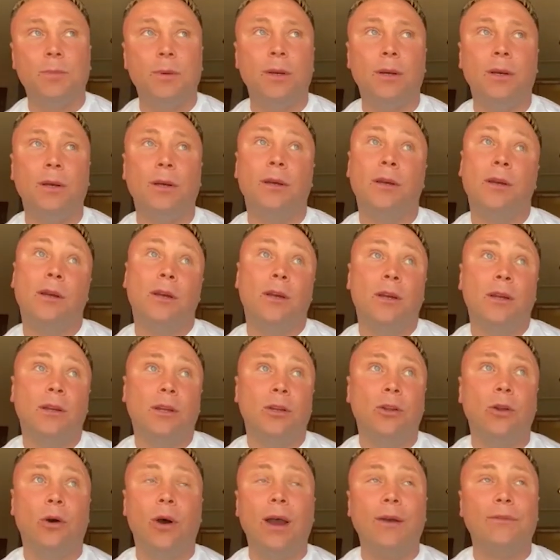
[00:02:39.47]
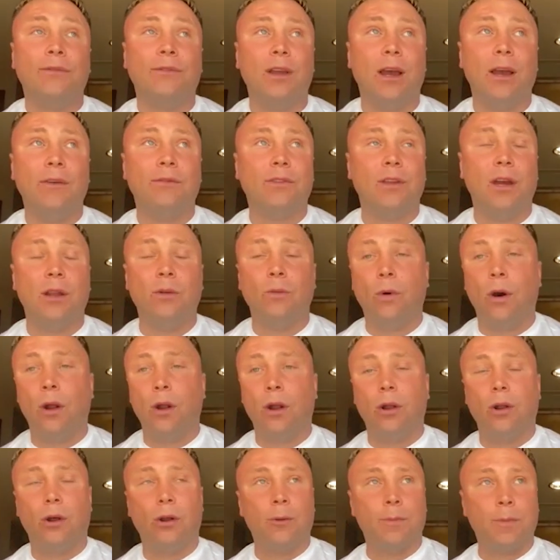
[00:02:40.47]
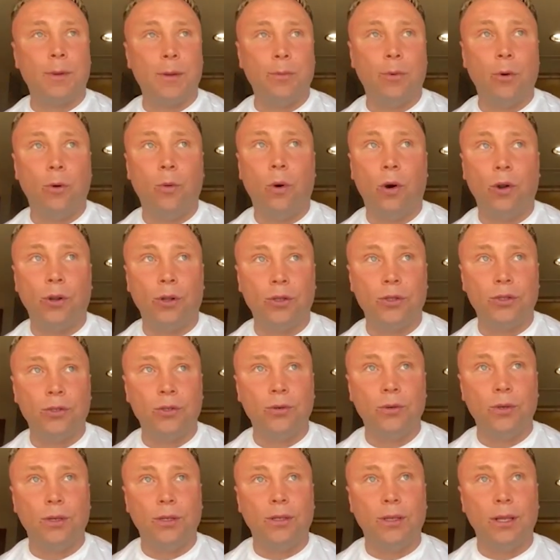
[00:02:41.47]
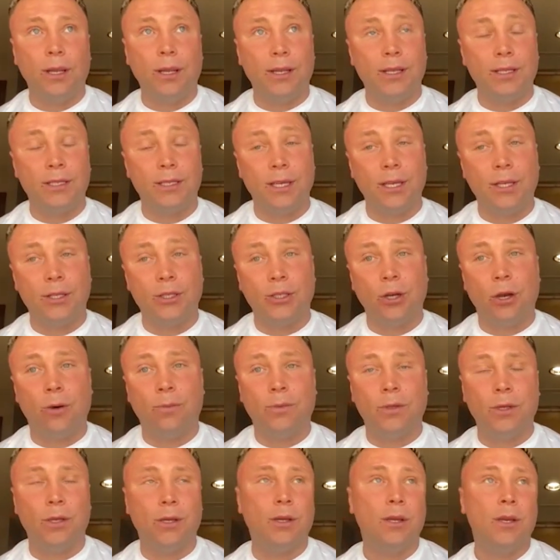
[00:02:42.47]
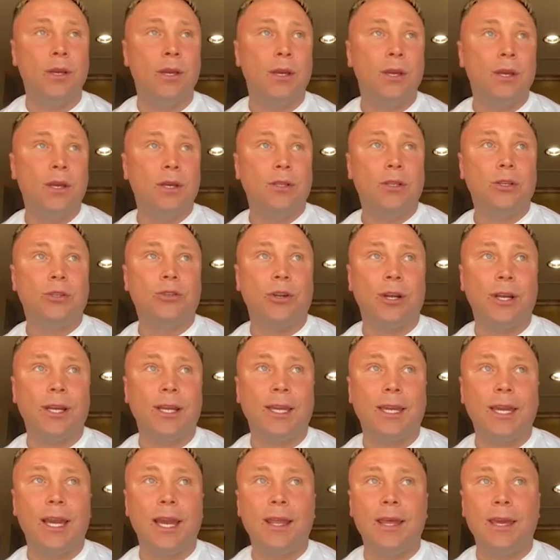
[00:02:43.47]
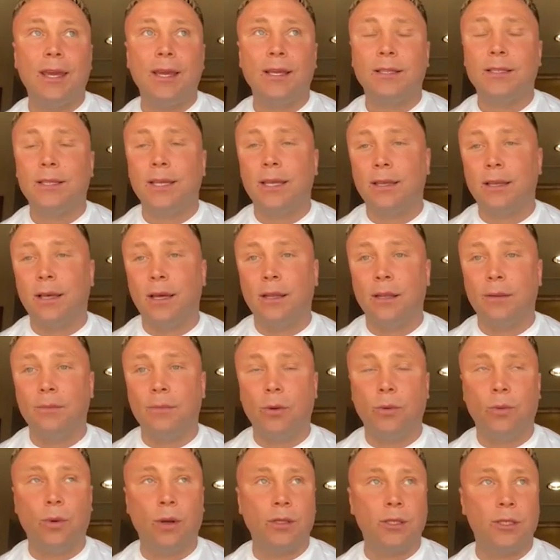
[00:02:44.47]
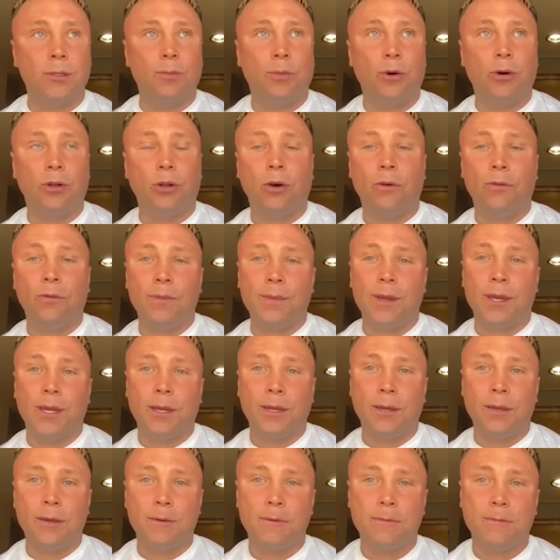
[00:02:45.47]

But you know, I've done what a lot of people want to do, and it's their job to try and get it and take that number one spot off me.